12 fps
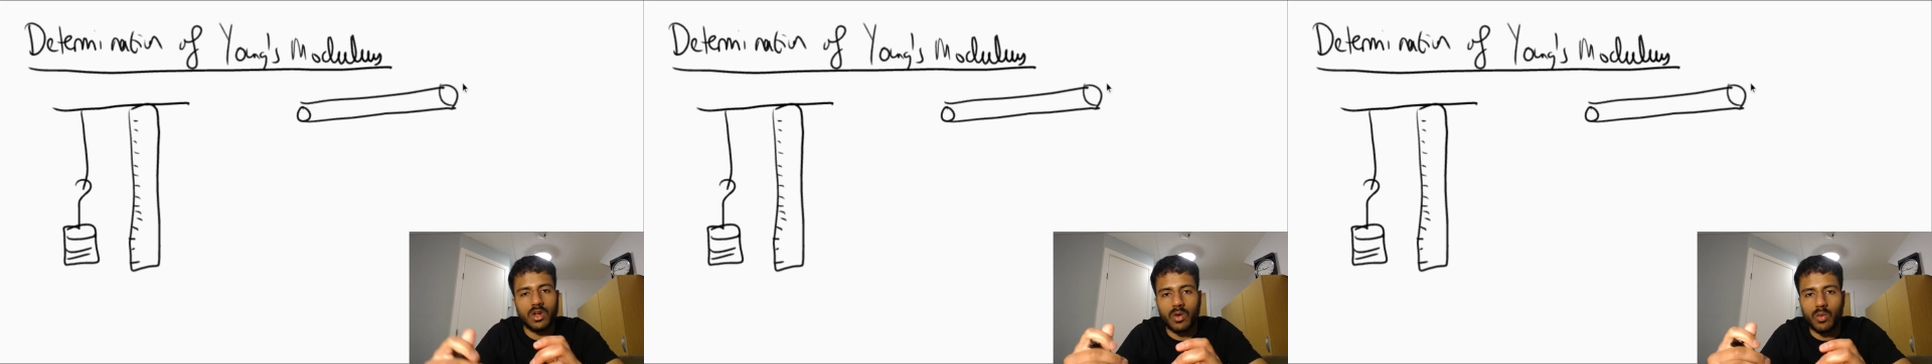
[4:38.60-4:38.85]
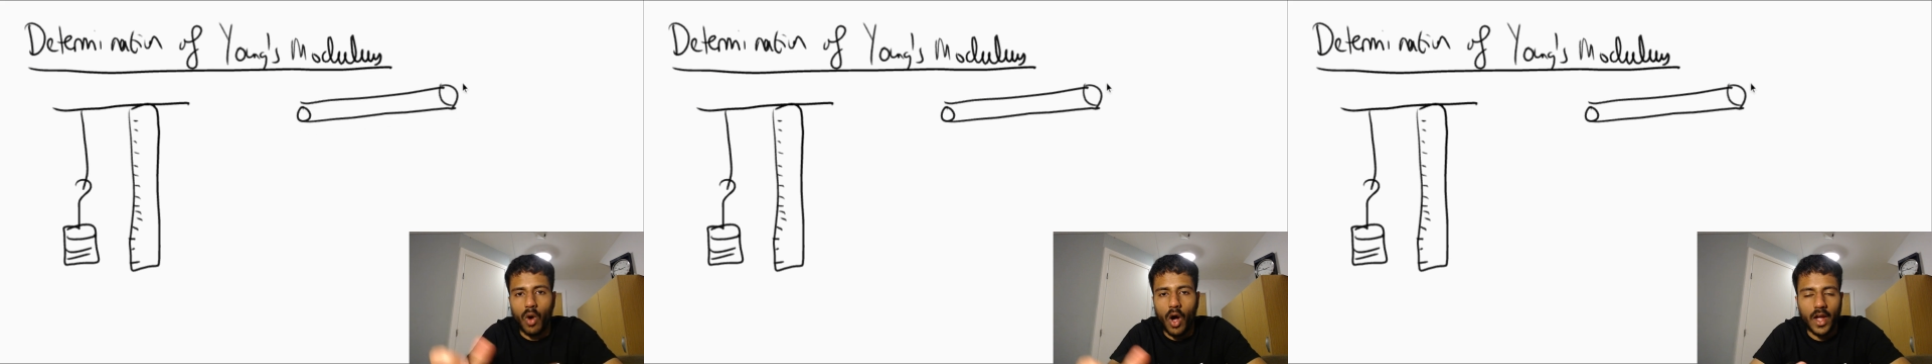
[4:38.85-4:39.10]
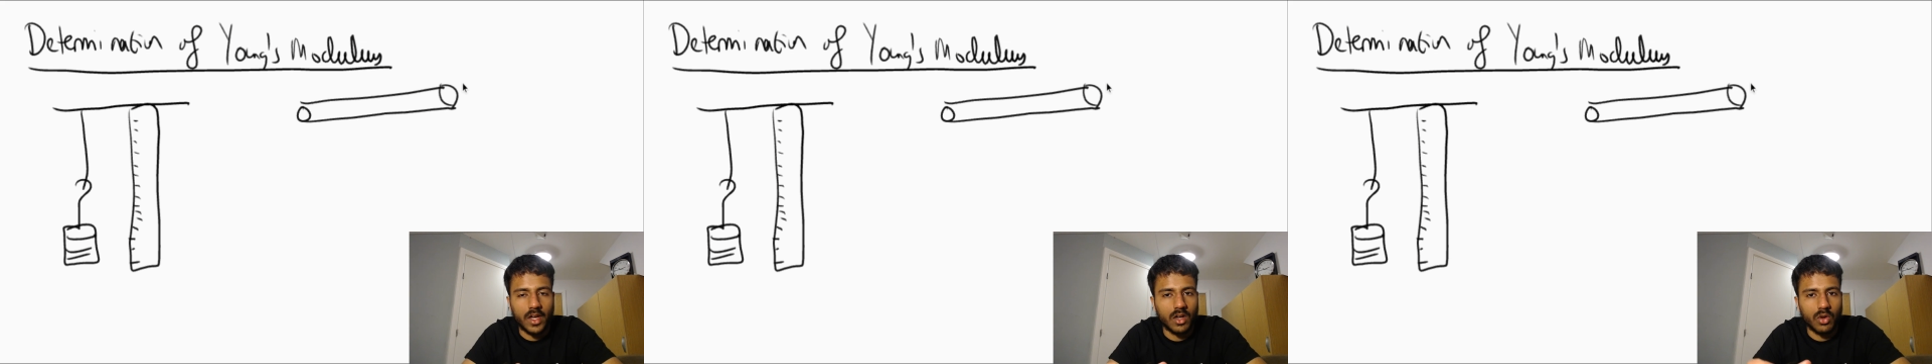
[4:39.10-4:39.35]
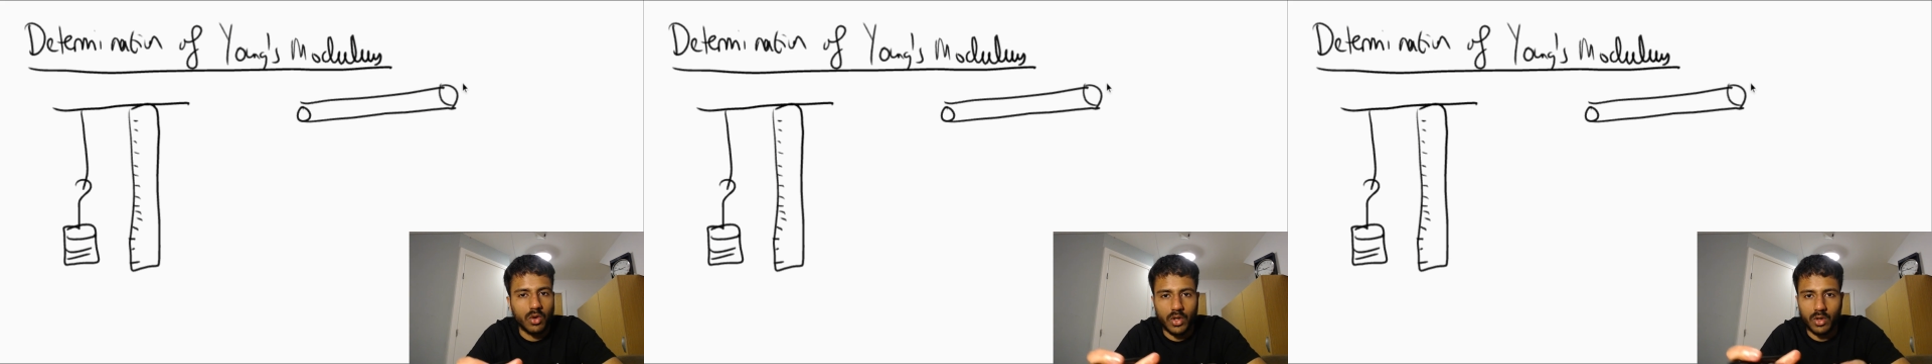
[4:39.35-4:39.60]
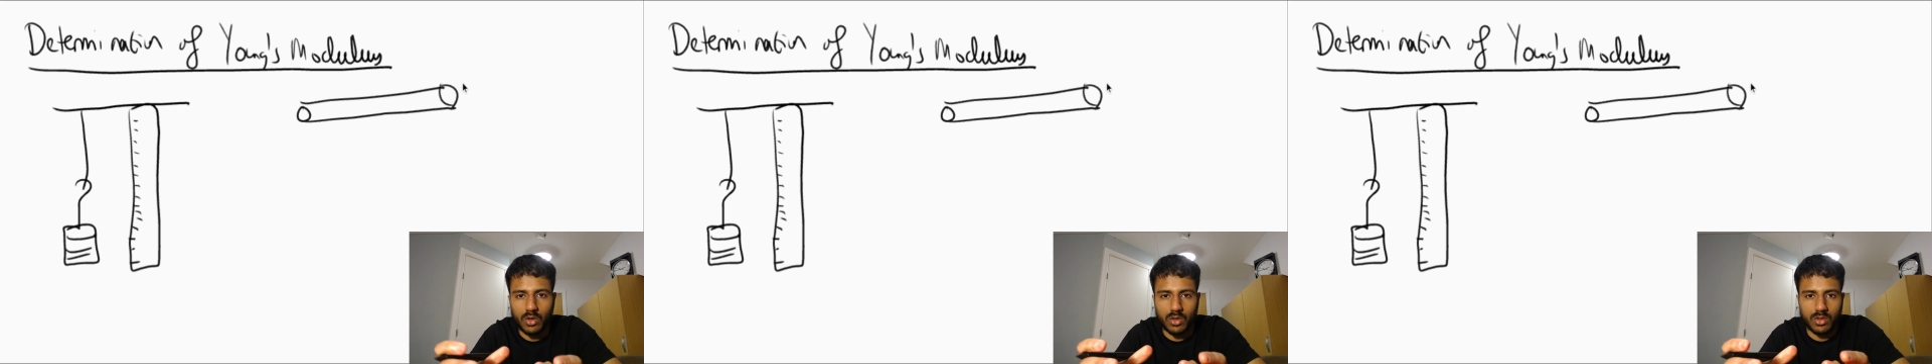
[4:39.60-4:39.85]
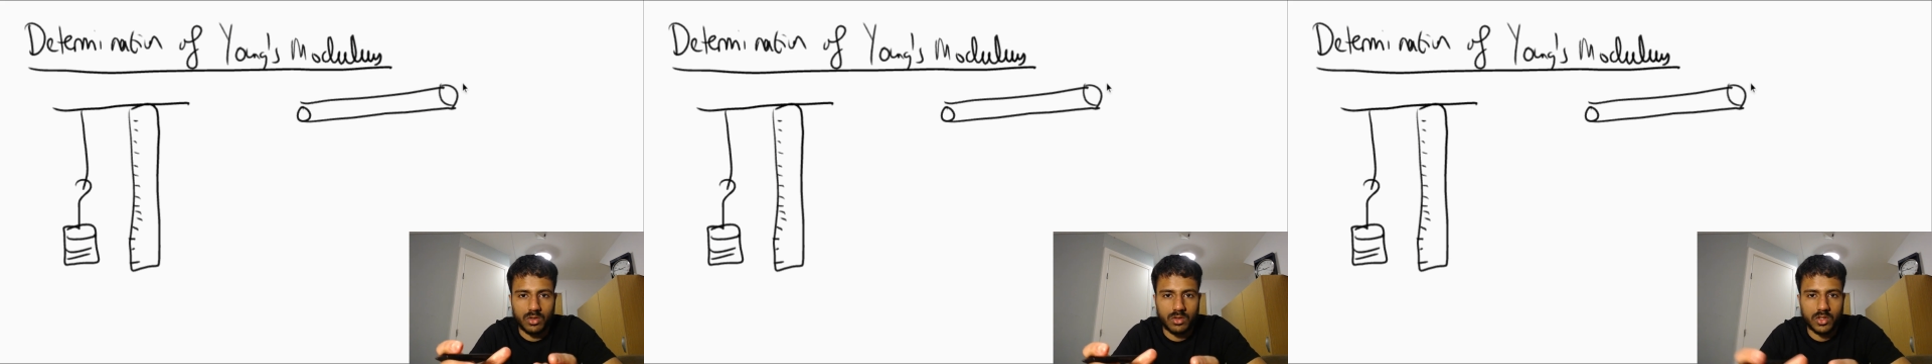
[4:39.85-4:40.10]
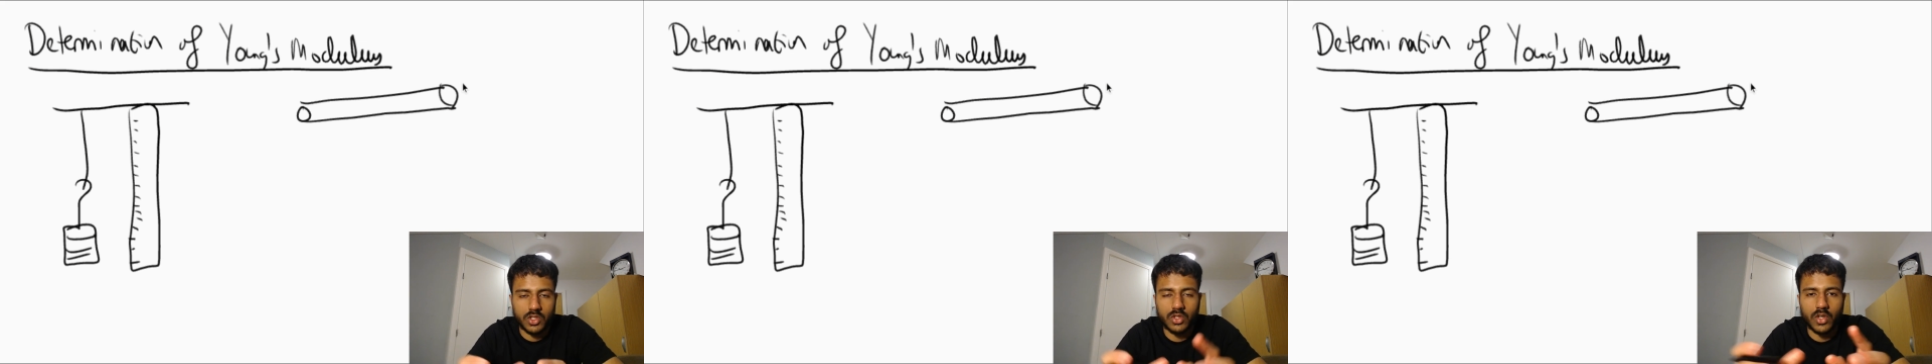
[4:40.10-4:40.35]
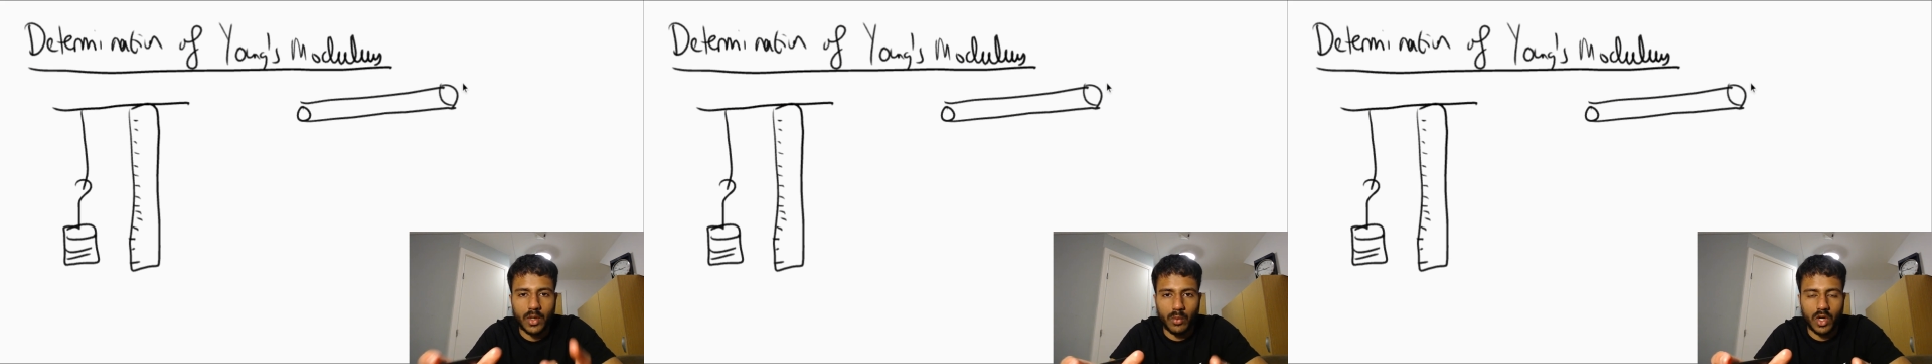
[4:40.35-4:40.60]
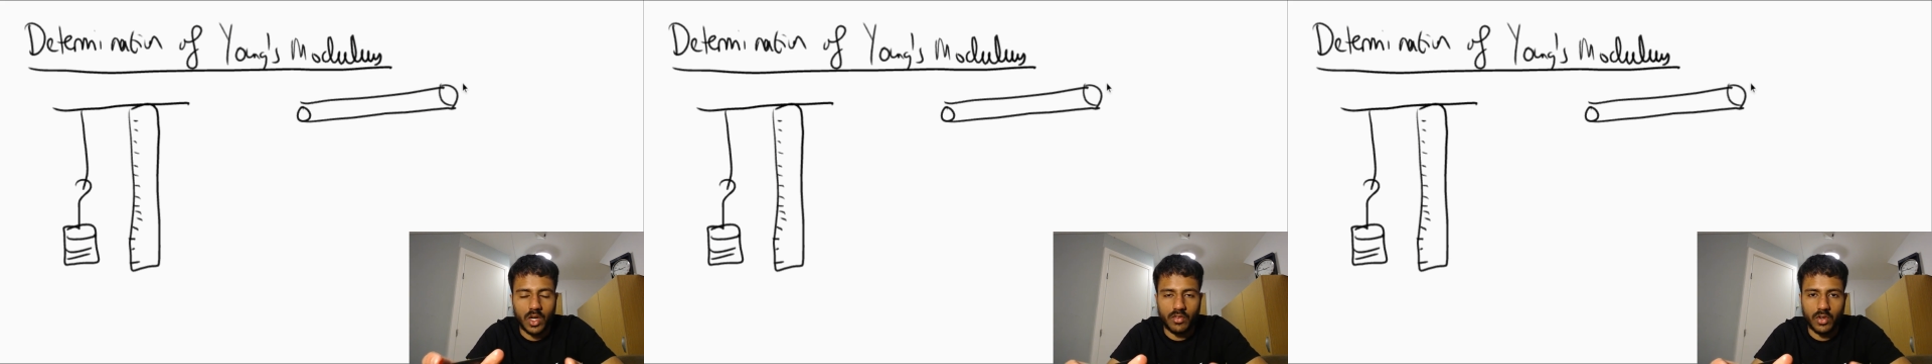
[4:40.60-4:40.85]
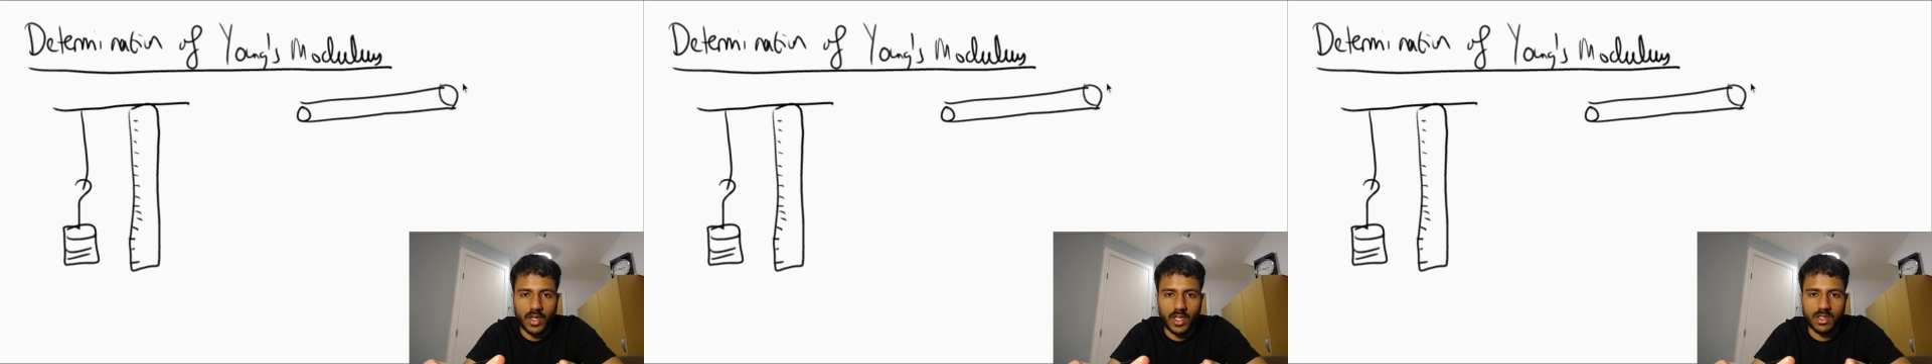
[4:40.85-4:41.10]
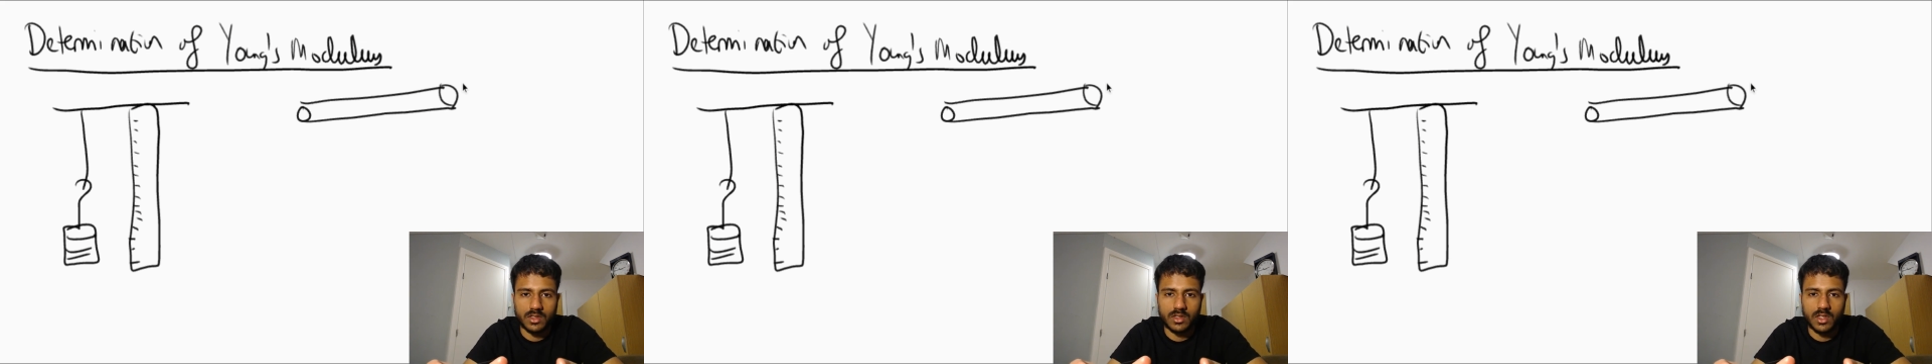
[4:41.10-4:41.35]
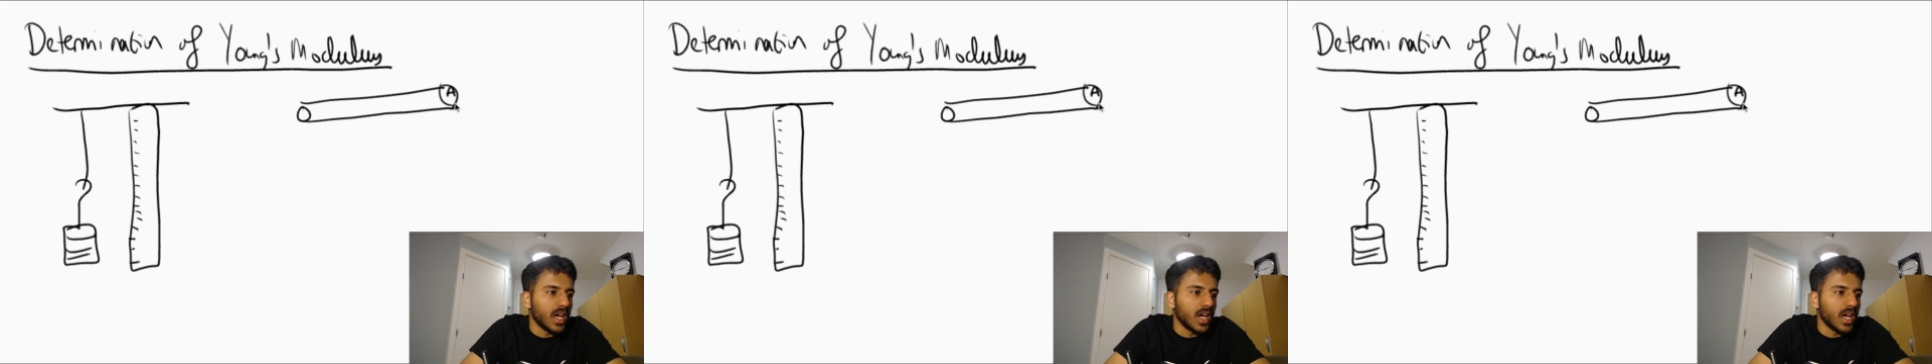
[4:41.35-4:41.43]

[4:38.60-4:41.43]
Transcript: wire or your string, whatever it is.